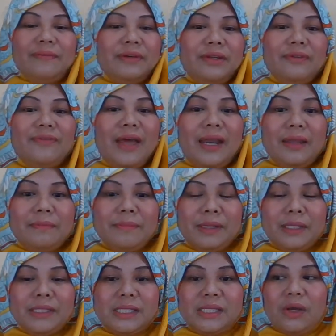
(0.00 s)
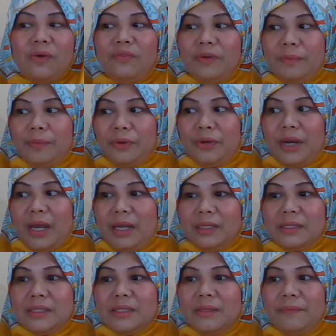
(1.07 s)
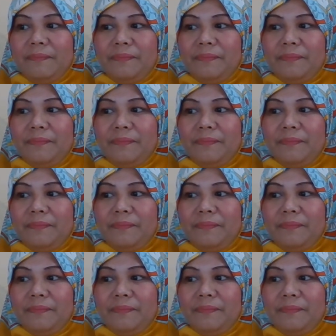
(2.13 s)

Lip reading: developments of a product.